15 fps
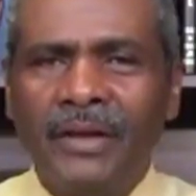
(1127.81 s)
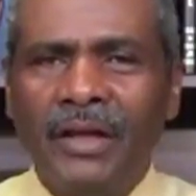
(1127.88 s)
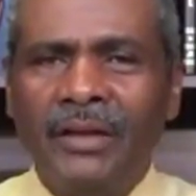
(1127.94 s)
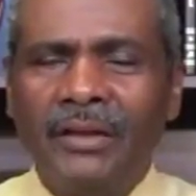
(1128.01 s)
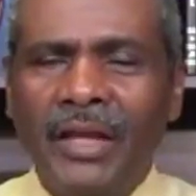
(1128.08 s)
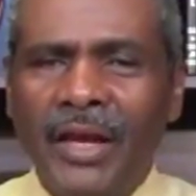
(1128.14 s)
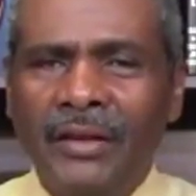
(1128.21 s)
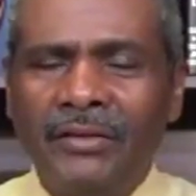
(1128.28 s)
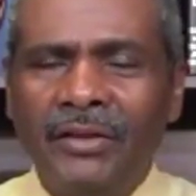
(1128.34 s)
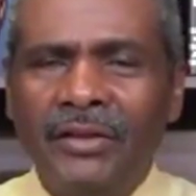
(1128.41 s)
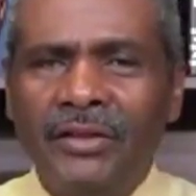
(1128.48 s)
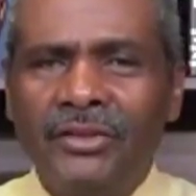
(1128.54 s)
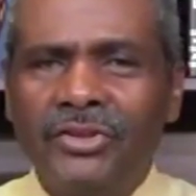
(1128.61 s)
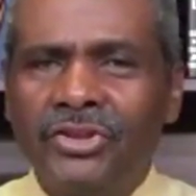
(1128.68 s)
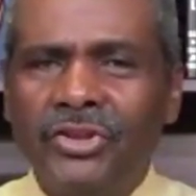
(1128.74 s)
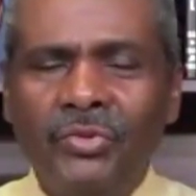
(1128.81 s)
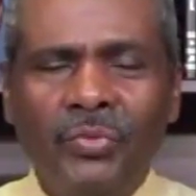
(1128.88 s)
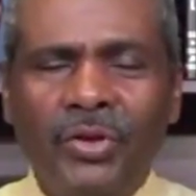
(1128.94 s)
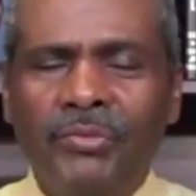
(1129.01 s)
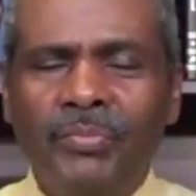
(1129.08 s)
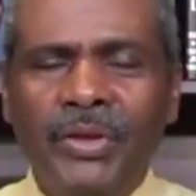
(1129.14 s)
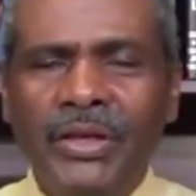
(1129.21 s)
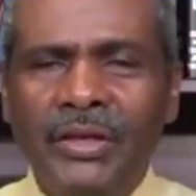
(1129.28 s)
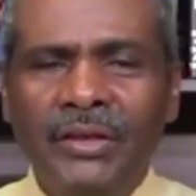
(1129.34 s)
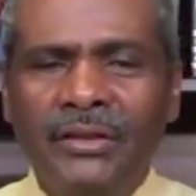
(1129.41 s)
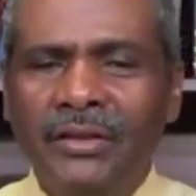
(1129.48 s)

and that she would be